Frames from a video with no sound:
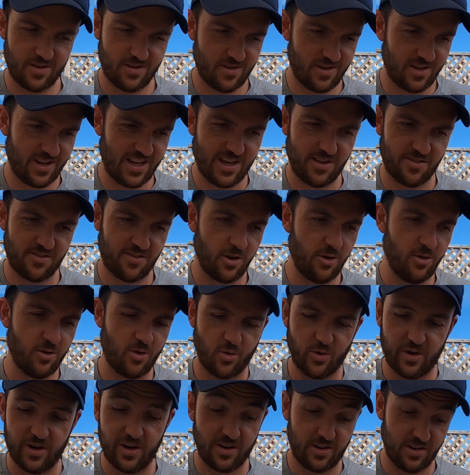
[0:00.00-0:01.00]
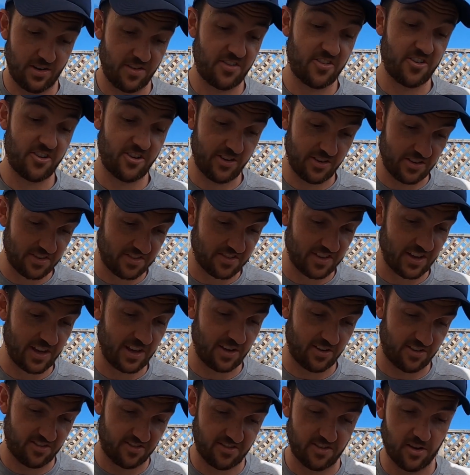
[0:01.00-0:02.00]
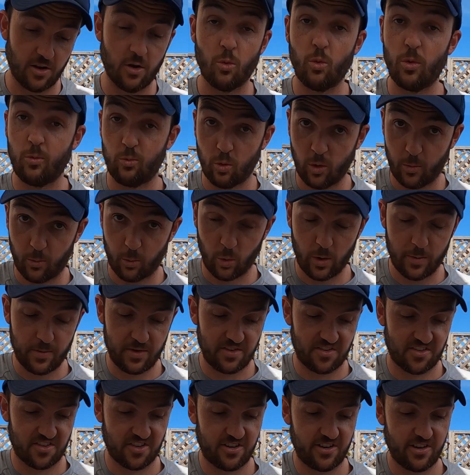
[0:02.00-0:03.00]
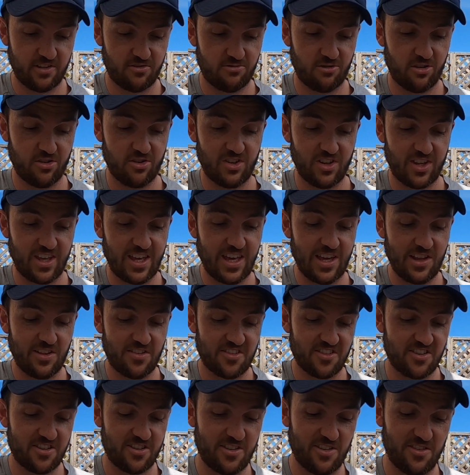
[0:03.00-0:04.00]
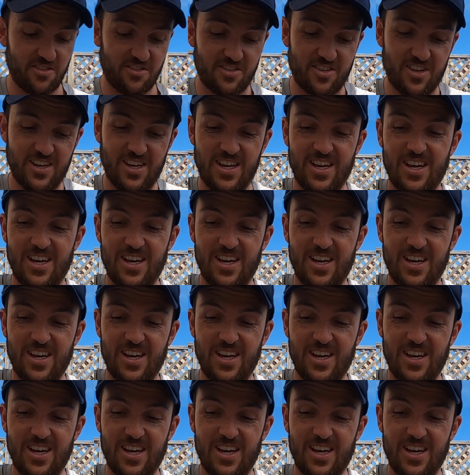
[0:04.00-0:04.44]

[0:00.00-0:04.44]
Again, 2 quid, size 6, so women's size rather than a kid size.